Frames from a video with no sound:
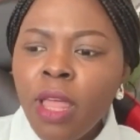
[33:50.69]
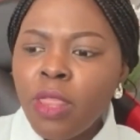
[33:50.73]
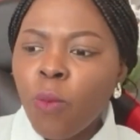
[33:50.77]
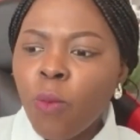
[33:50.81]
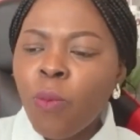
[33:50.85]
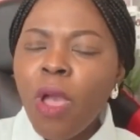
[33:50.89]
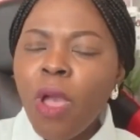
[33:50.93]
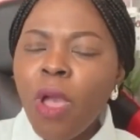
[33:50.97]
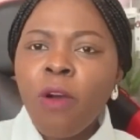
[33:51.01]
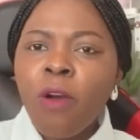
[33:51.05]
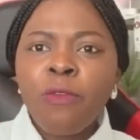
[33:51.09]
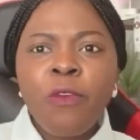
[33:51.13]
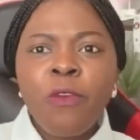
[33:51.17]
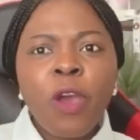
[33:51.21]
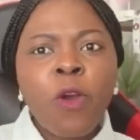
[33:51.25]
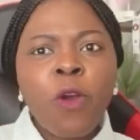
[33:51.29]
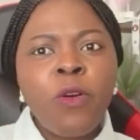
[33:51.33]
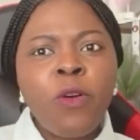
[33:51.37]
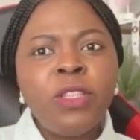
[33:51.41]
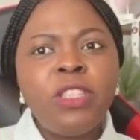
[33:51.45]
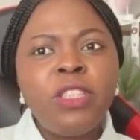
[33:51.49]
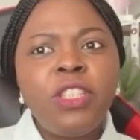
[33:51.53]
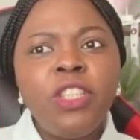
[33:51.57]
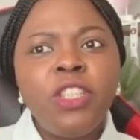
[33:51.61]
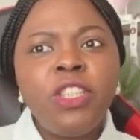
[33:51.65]
the welfare
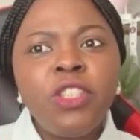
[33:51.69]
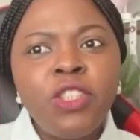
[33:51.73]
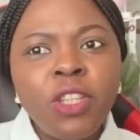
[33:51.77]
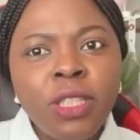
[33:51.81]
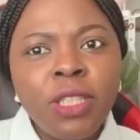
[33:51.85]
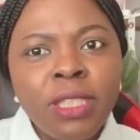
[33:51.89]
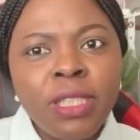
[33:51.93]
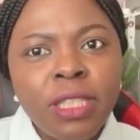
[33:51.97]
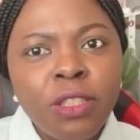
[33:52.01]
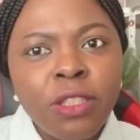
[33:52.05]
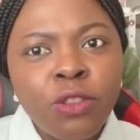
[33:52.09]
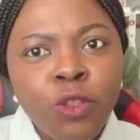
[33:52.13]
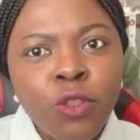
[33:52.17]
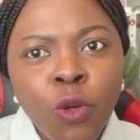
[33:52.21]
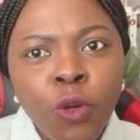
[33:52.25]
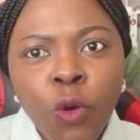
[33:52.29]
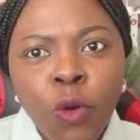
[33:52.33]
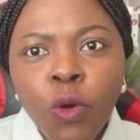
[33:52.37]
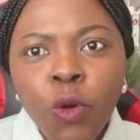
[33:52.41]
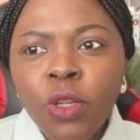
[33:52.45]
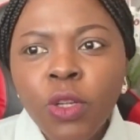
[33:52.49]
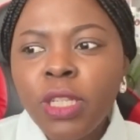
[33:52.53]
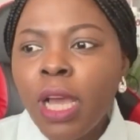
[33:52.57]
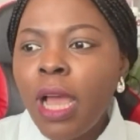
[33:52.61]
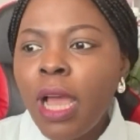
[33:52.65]
conditions is
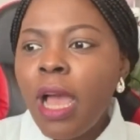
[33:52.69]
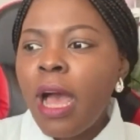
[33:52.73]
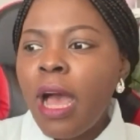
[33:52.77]
good,